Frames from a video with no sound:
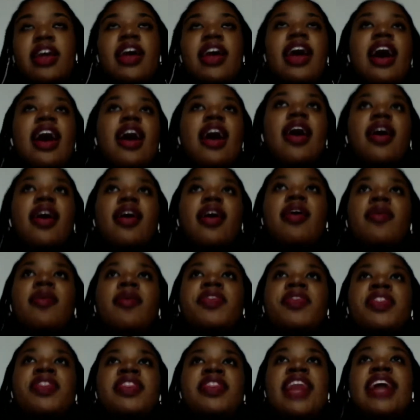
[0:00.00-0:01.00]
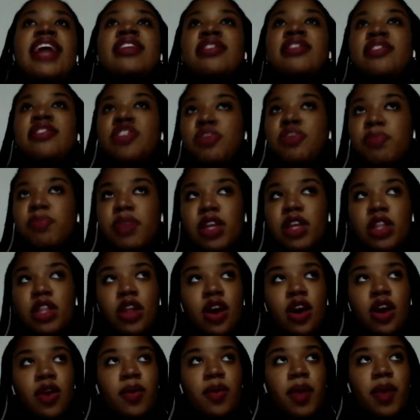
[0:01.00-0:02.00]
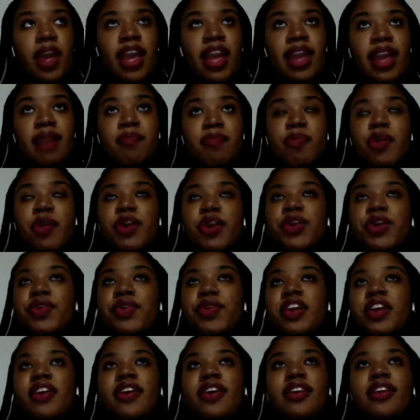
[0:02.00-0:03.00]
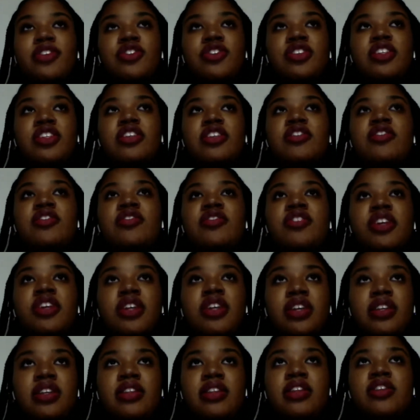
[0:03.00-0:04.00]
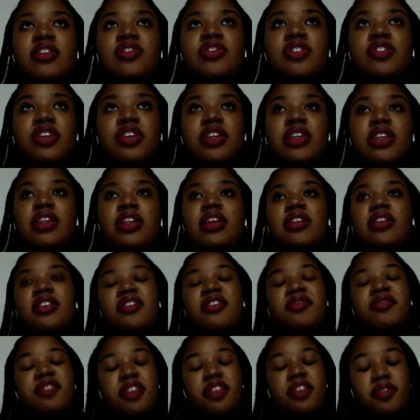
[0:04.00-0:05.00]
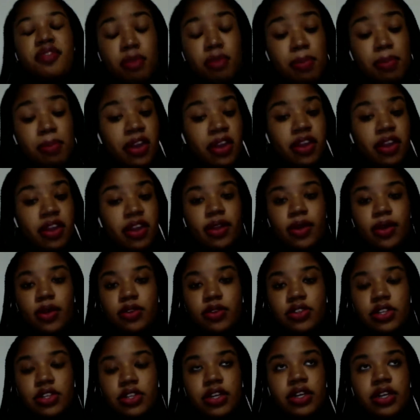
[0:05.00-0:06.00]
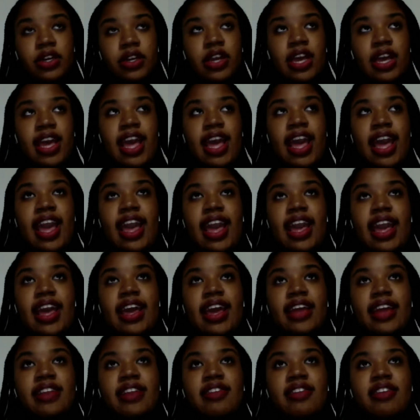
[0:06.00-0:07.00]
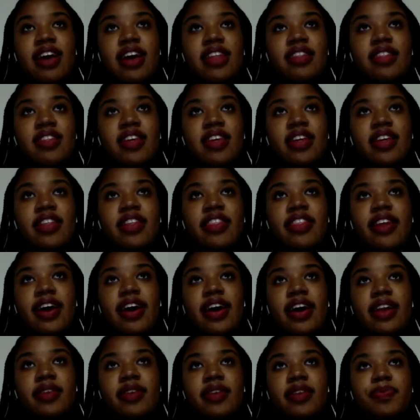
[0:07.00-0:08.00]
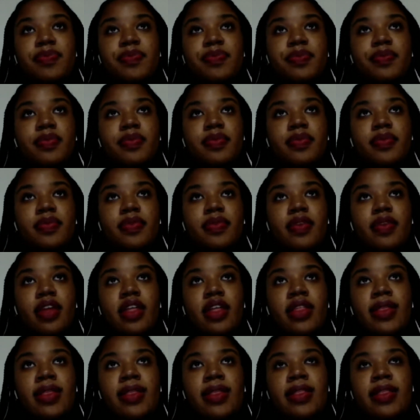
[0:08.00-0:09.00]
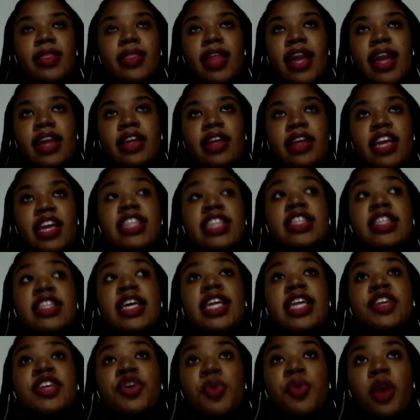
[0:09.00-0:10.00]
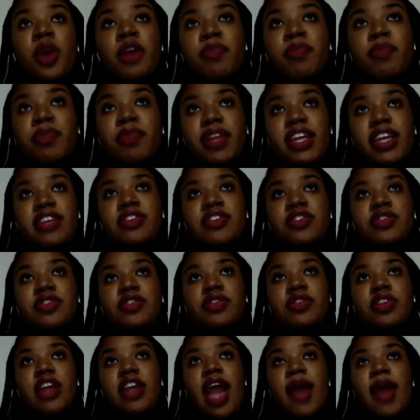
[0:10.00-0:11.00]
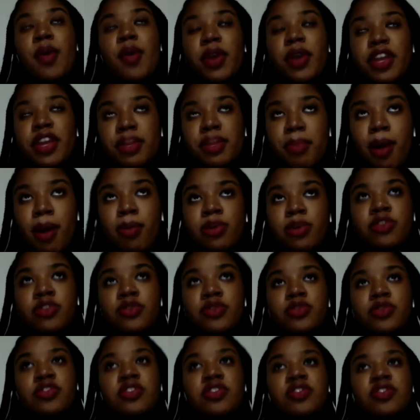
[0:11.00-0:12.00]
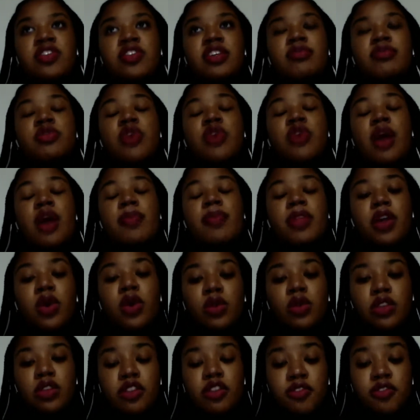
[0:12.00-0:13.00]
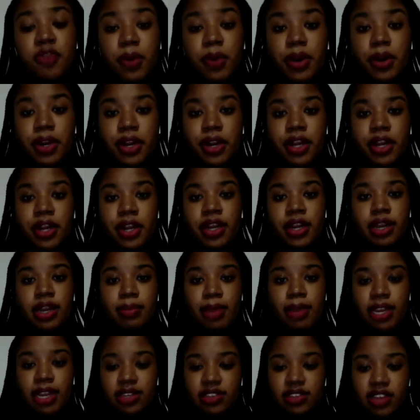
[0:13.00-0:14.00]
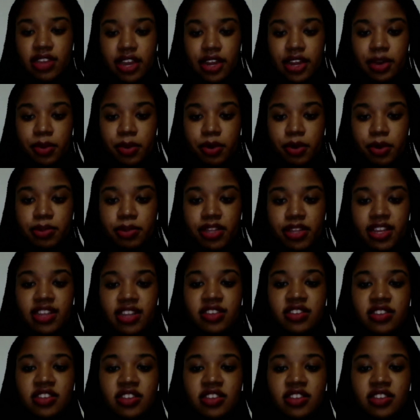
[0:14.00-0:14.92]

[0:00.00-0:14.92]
That took me a long way, but Korean culture is certainly different from American culture. And I think that like in your workplace, I work in public school system, so I'm the only foreigner in my entire workplace.